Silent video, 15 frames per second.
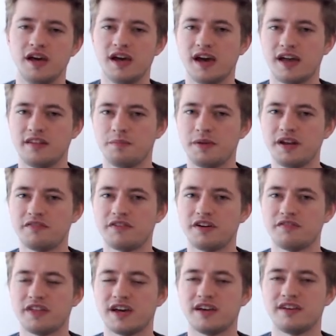And the benefit of
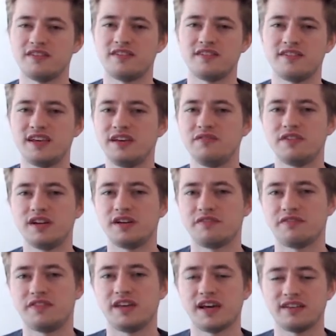that is even if
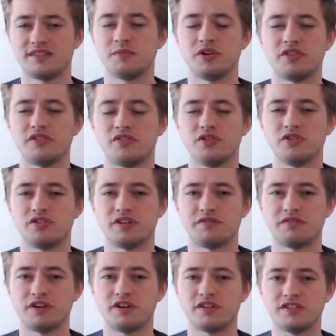the azimuth is not
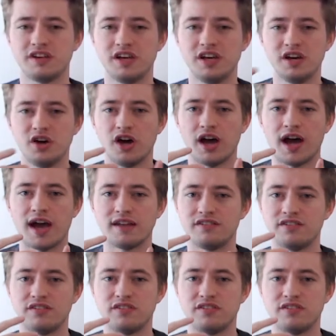different and